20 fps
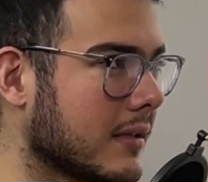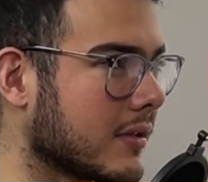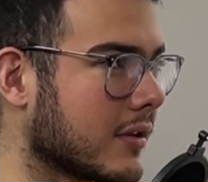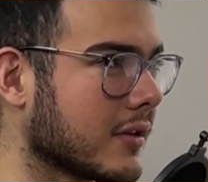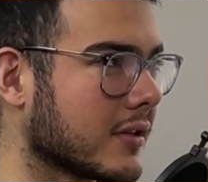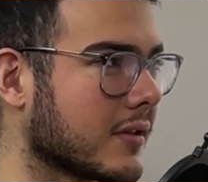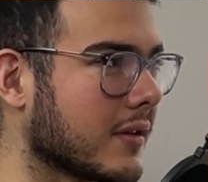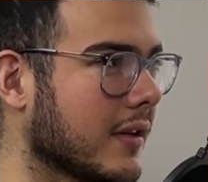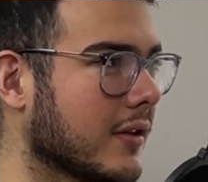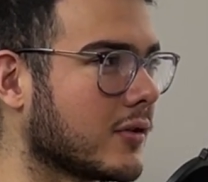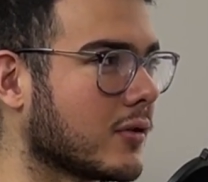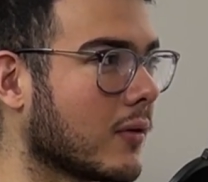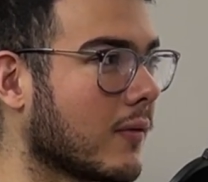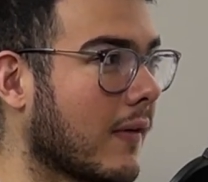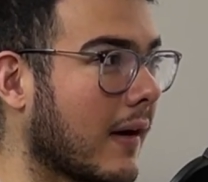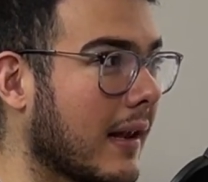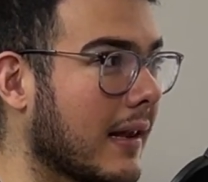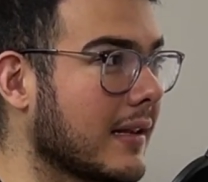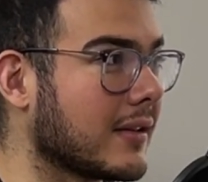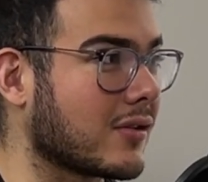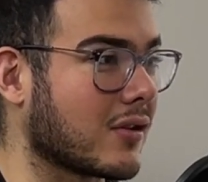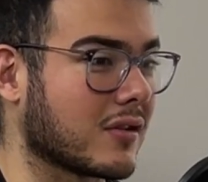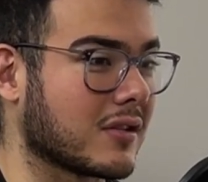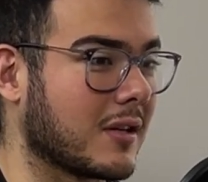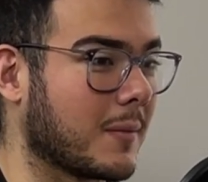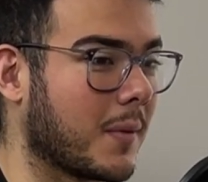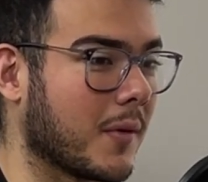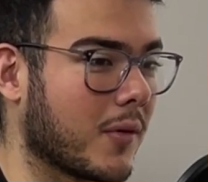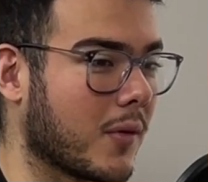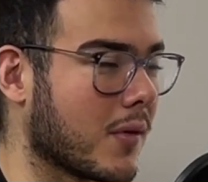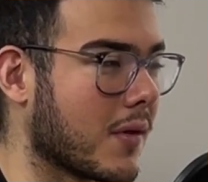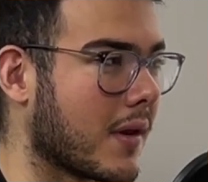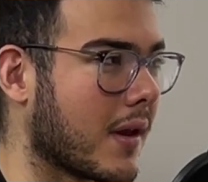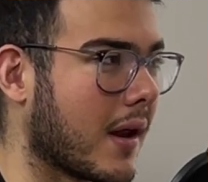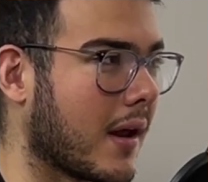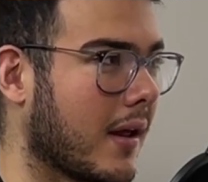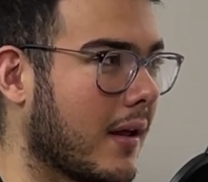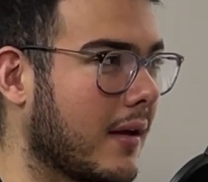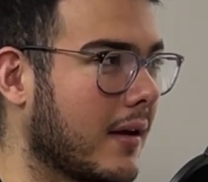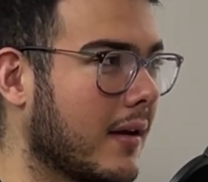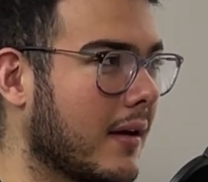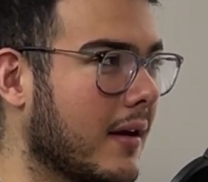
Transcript: just until Vale's still sleeping through the night.